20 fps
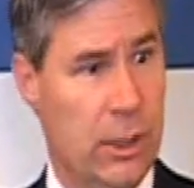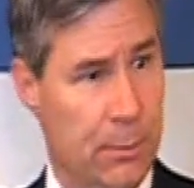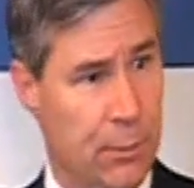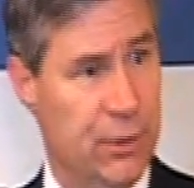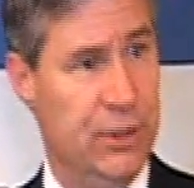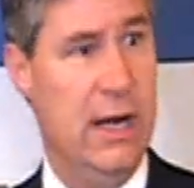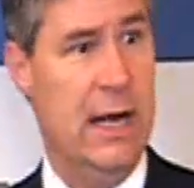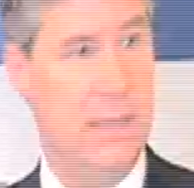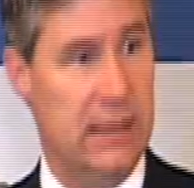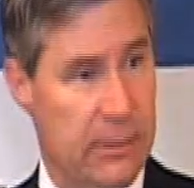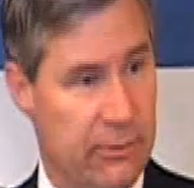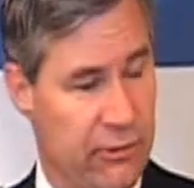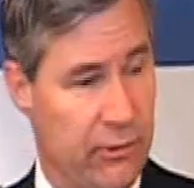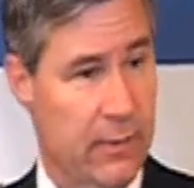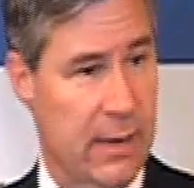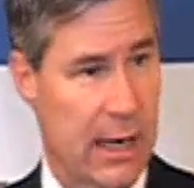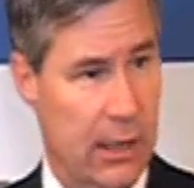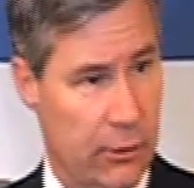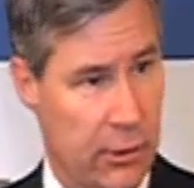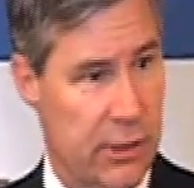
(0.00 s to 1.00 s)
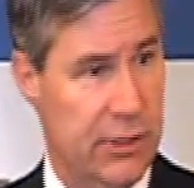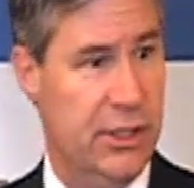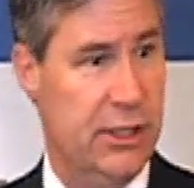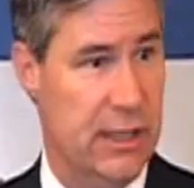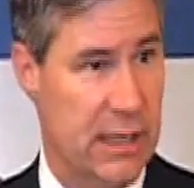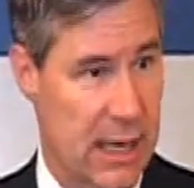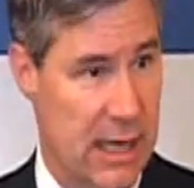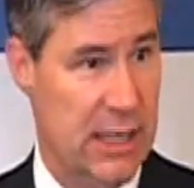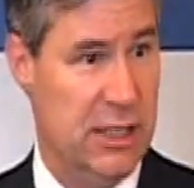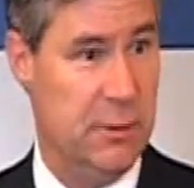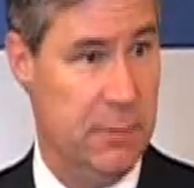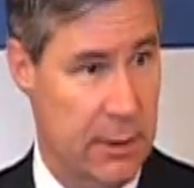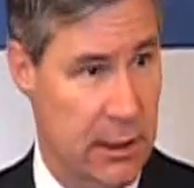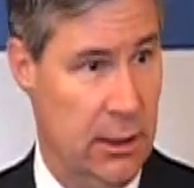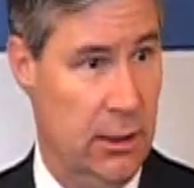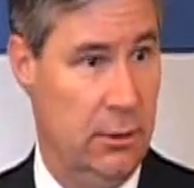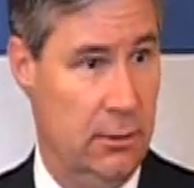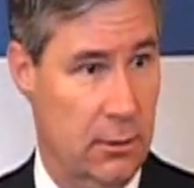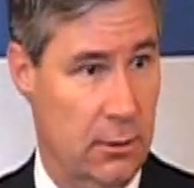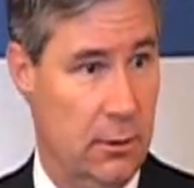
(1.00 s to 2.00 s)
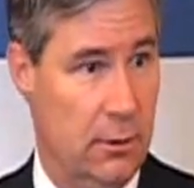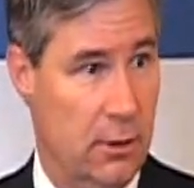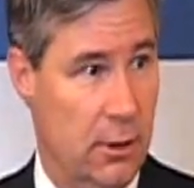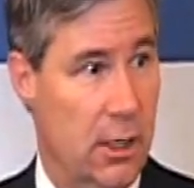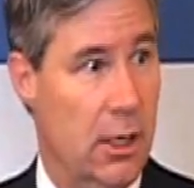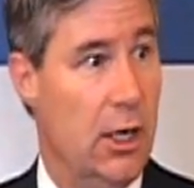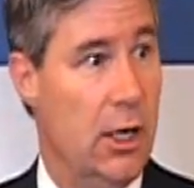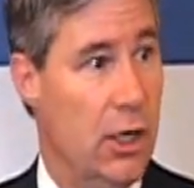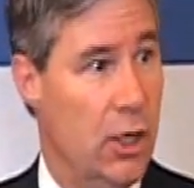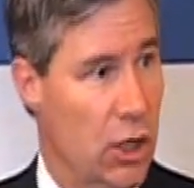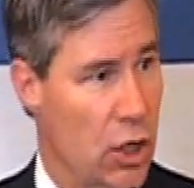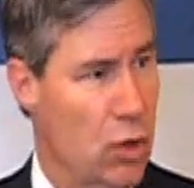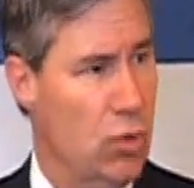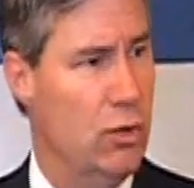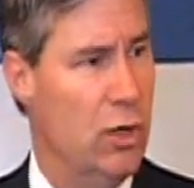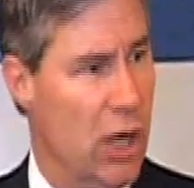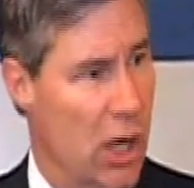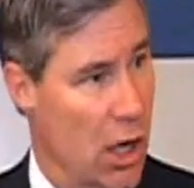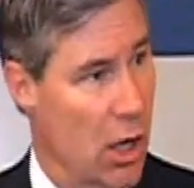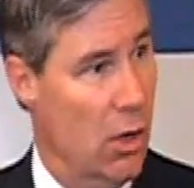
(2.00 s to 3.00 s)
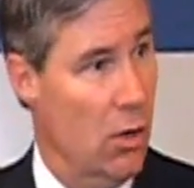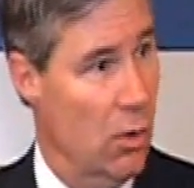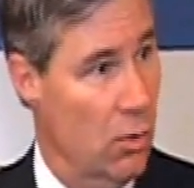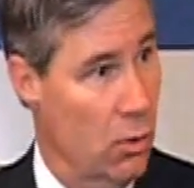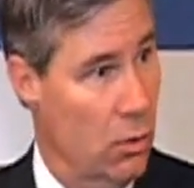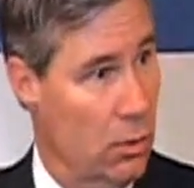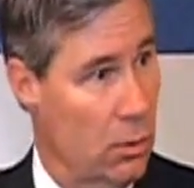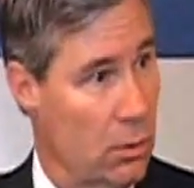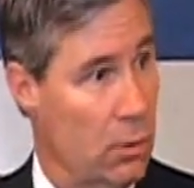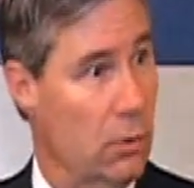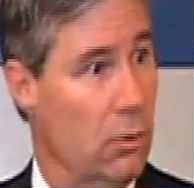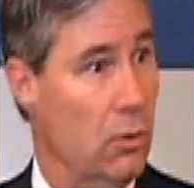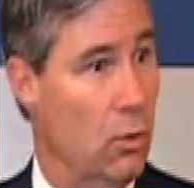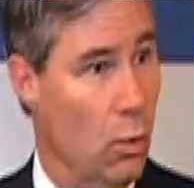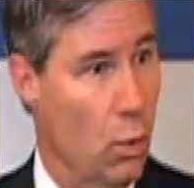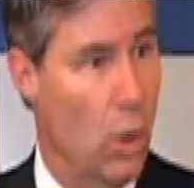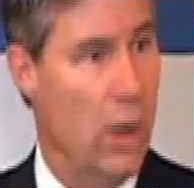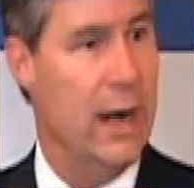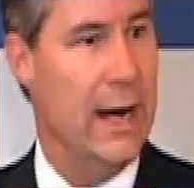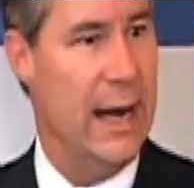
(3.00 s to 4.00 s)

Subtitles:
protect them from errors in the hospital. You know one